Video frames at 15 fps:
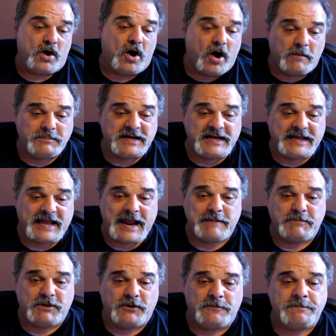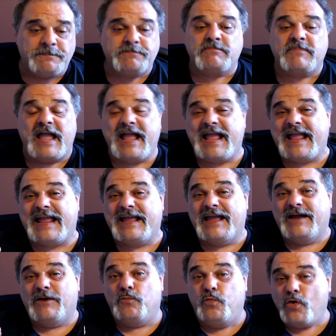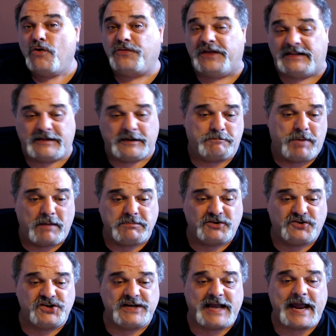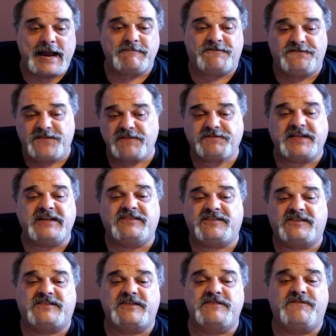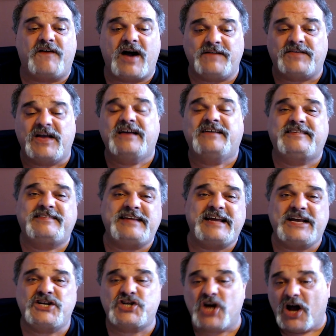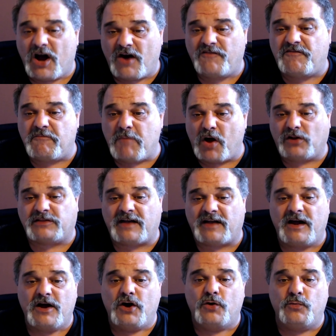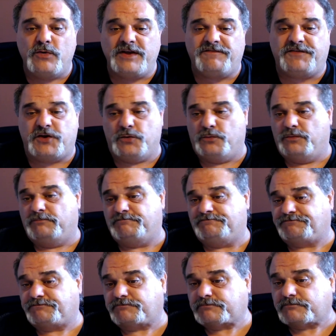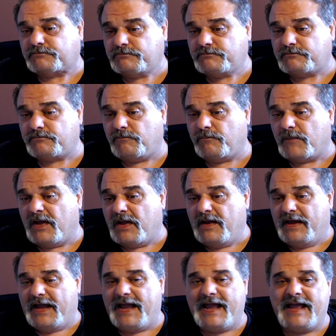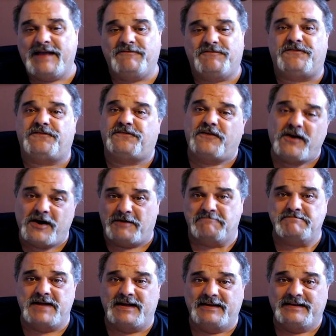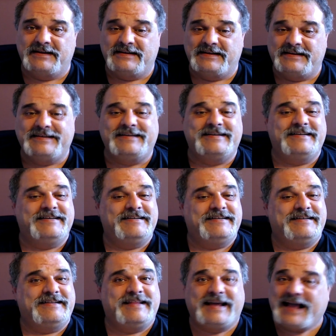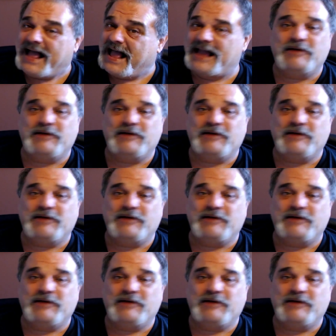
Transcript: Omni Gamer a Worthington Publishing Game 1565 Siege of Malta review. And from the guy who